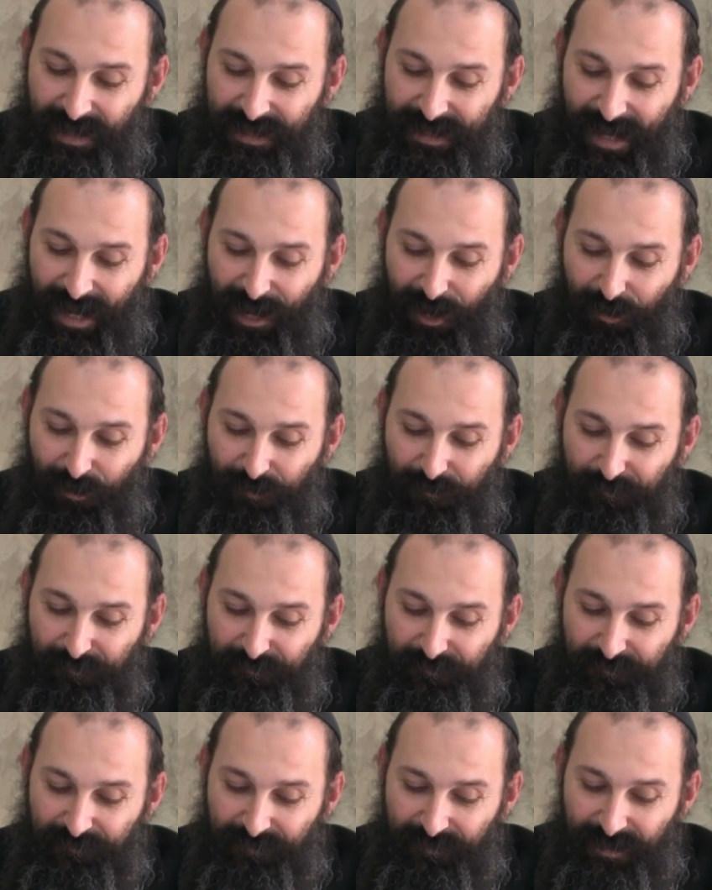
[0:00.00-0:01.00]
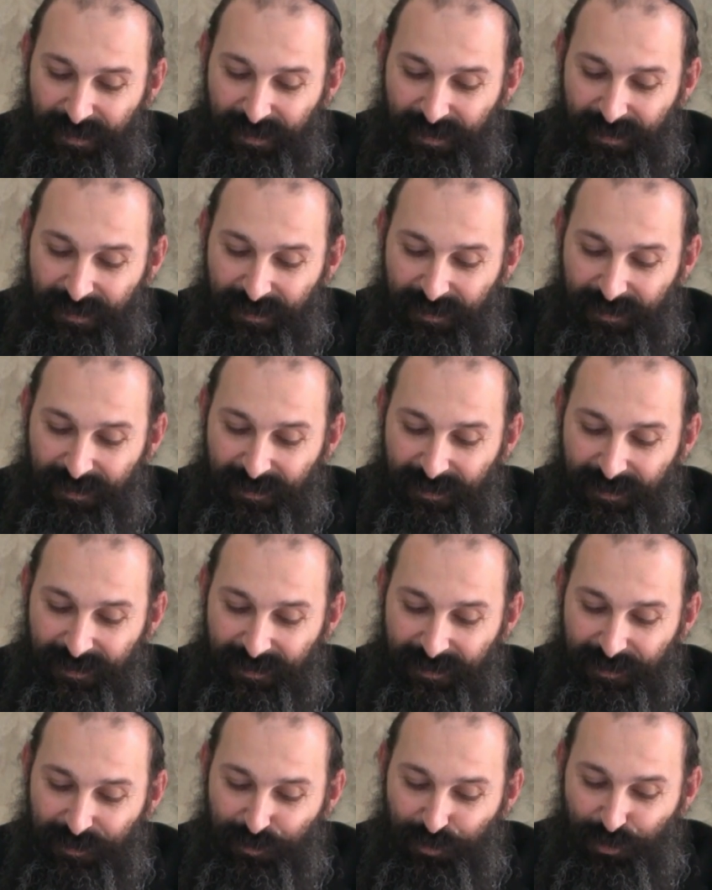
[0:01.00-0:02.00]
Now,
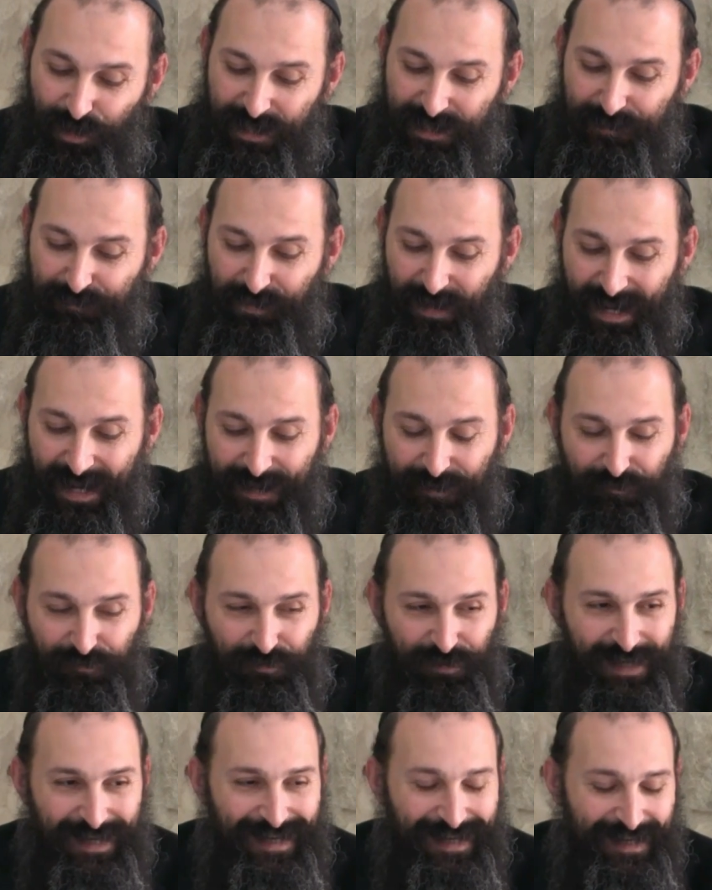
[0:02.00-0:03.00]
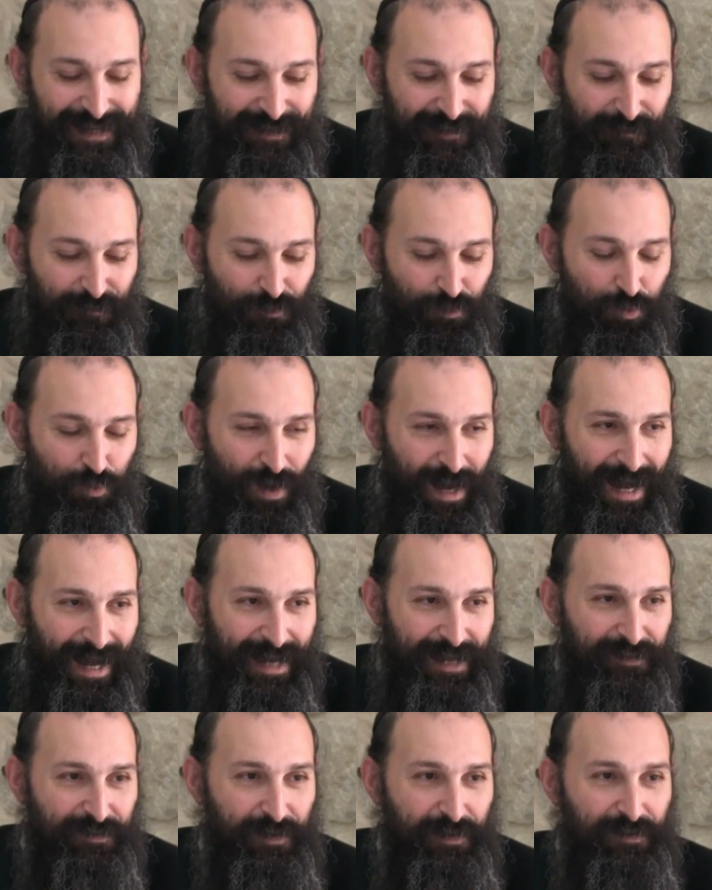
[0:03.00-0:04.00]
to explain really
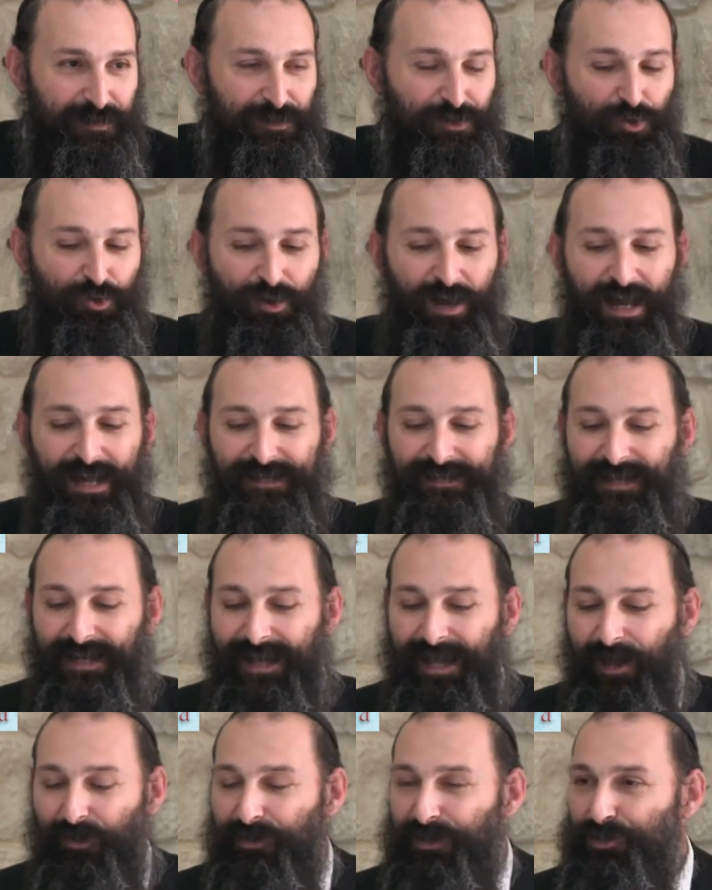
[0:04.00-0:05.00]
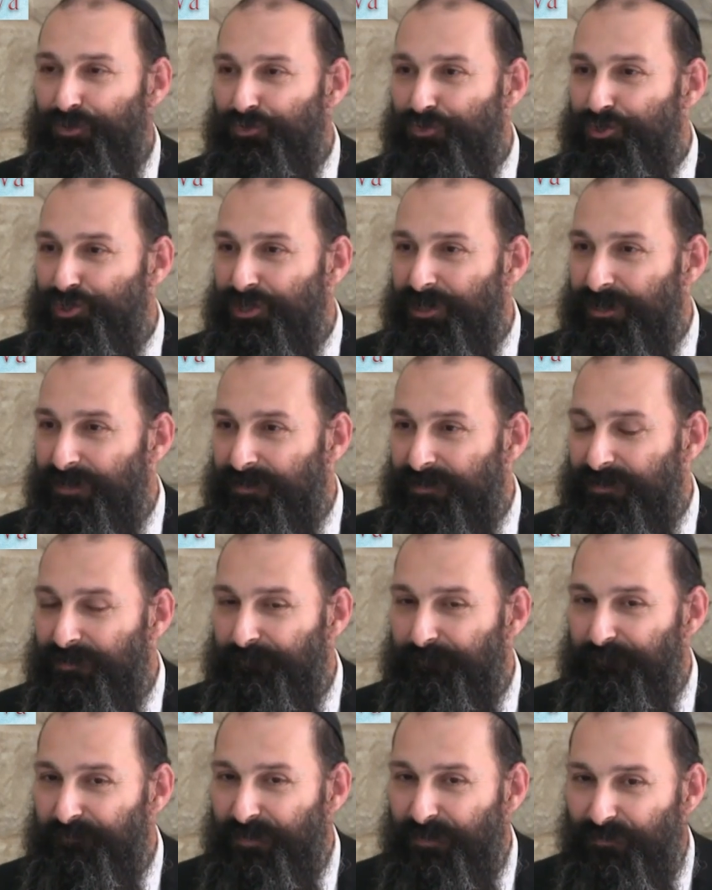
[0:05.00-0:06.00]
why the Torah is allowing to cheat,
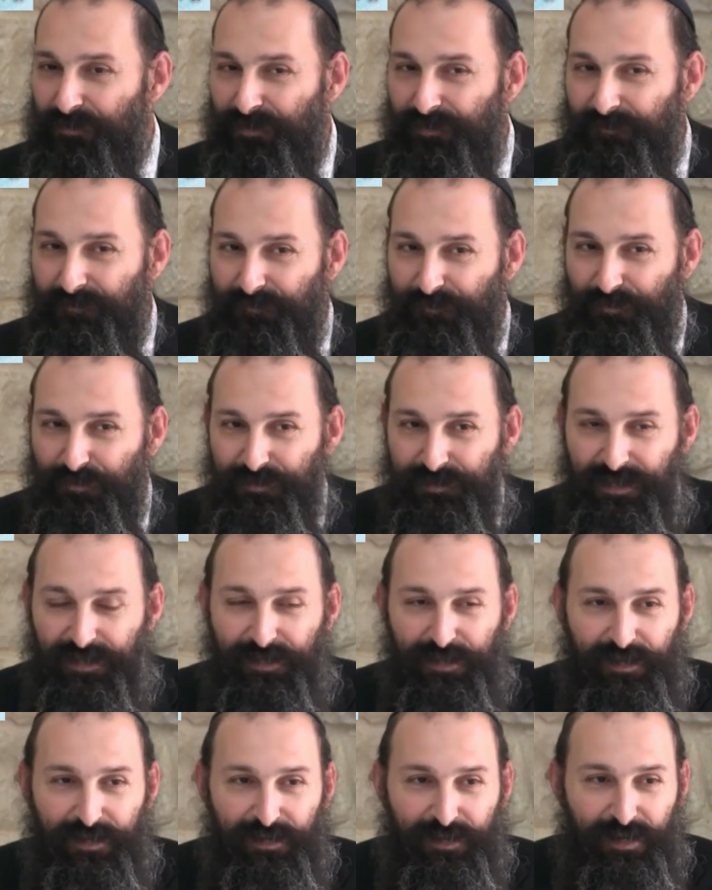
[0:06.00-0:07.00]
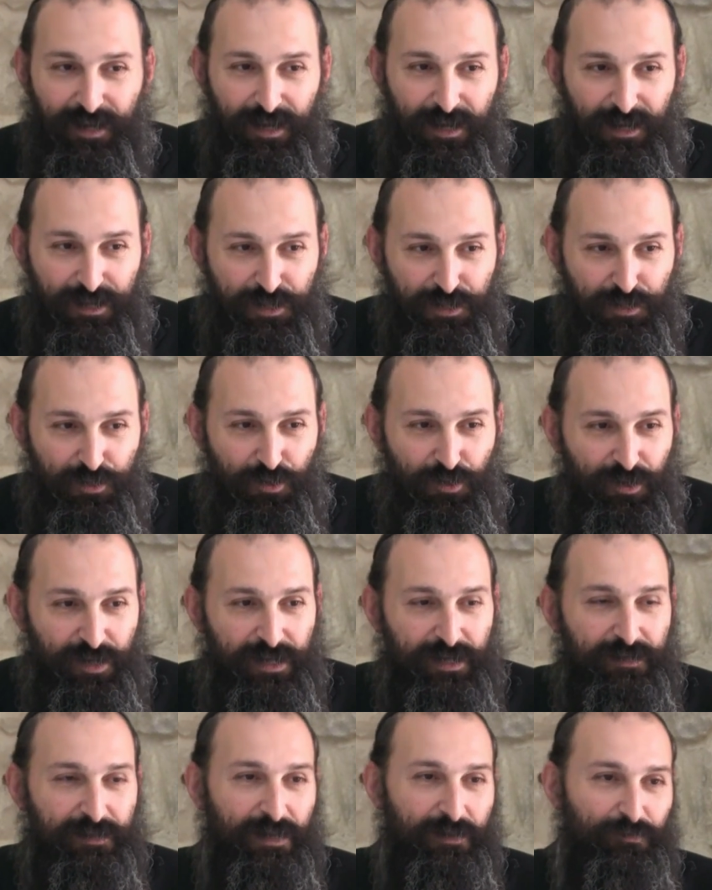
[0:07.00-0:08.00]
we'll tell a
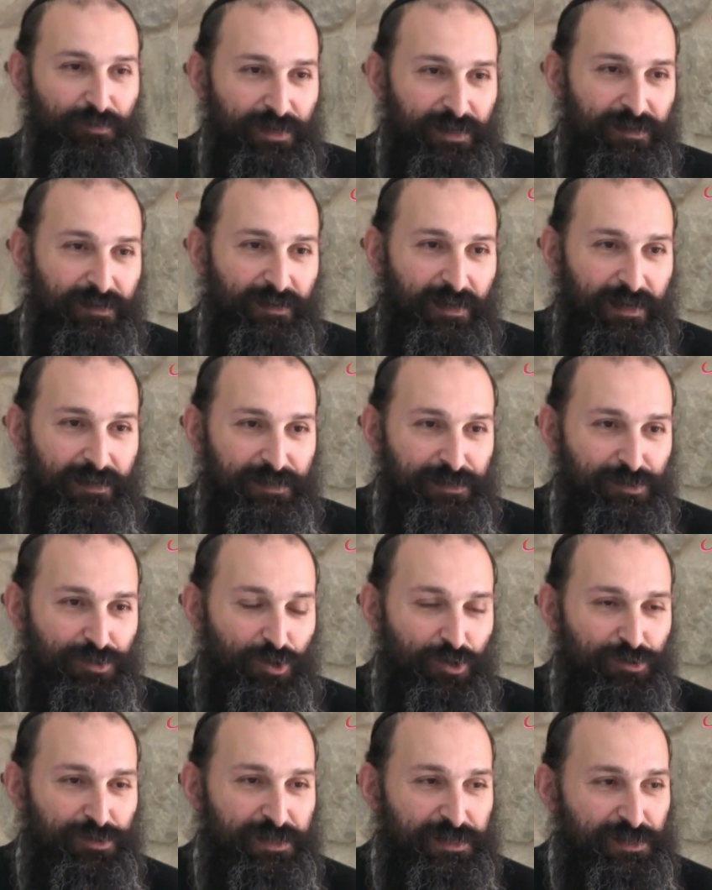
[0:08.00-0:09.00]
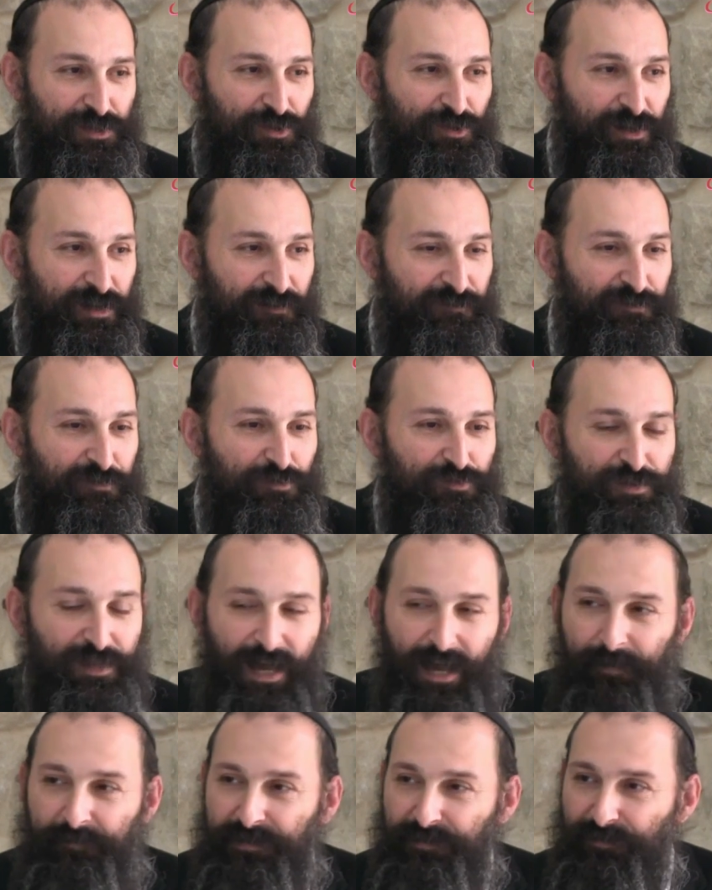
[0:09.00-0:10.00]
story that I told the story a few
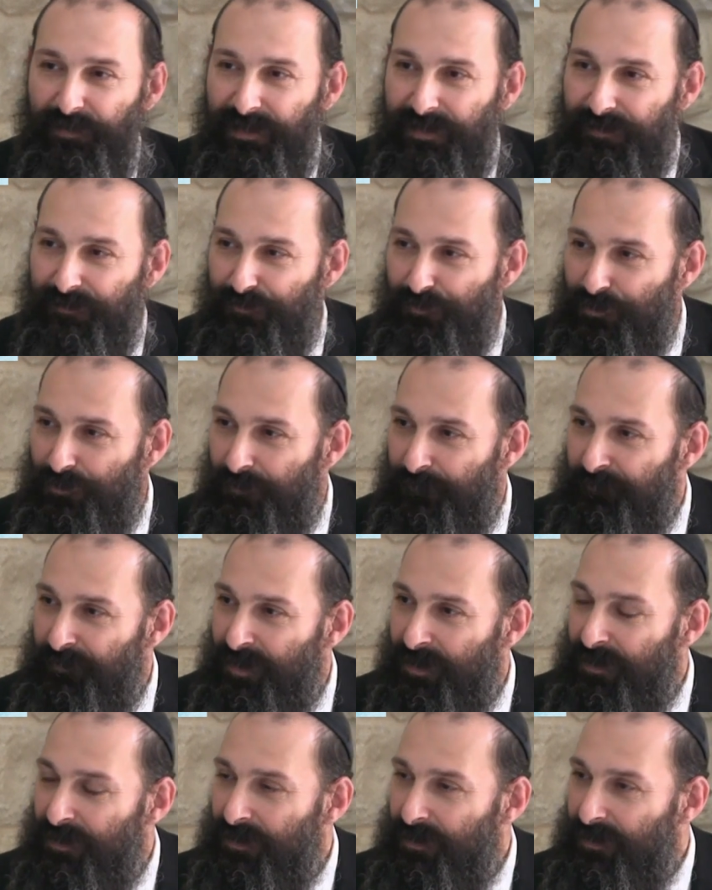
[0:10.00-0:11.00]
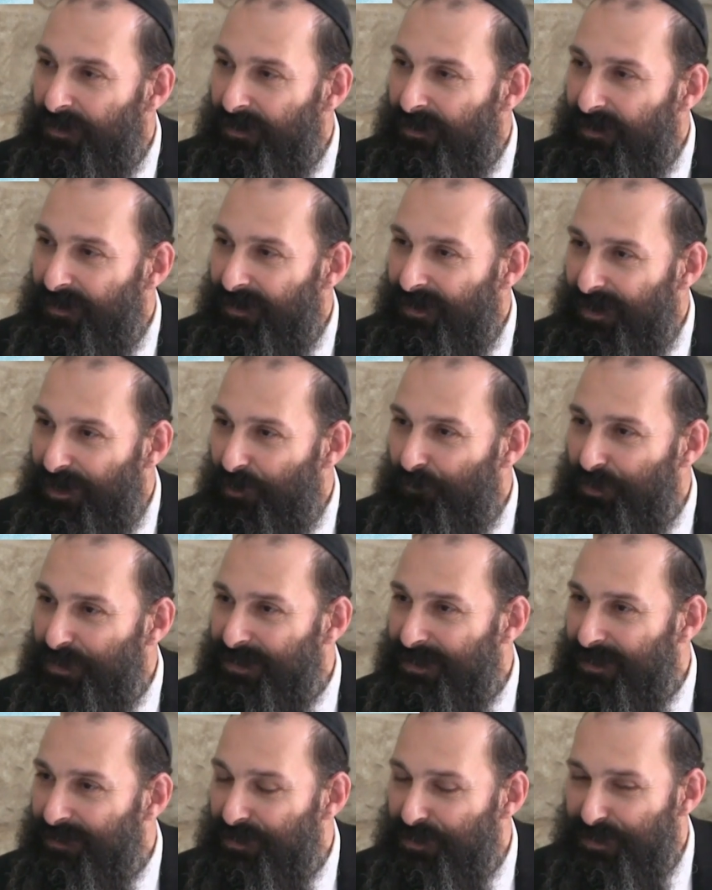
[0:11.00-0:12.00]
times, but it will help
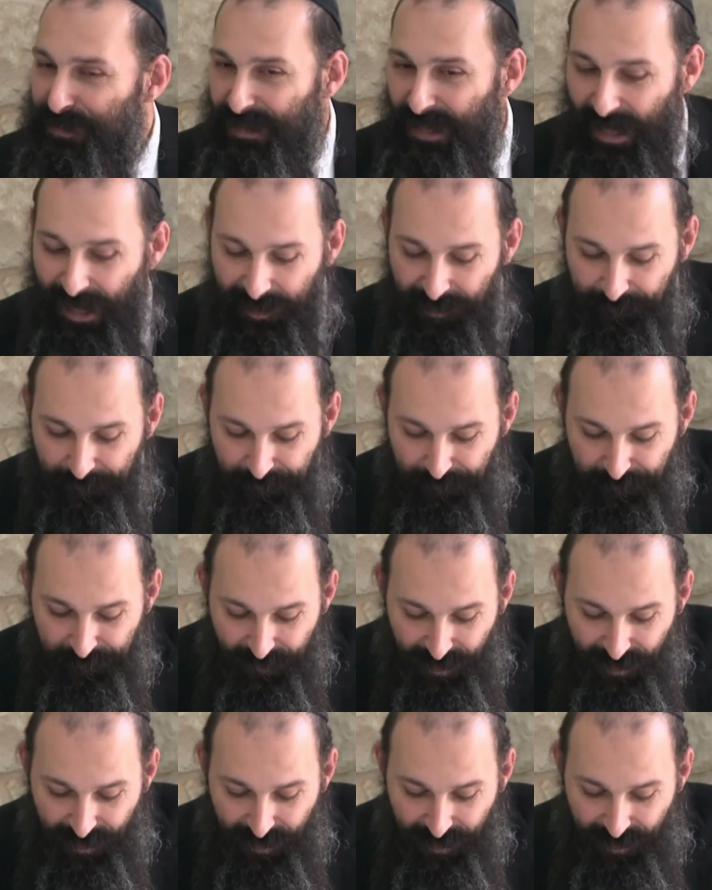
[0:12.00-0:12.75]
us understand.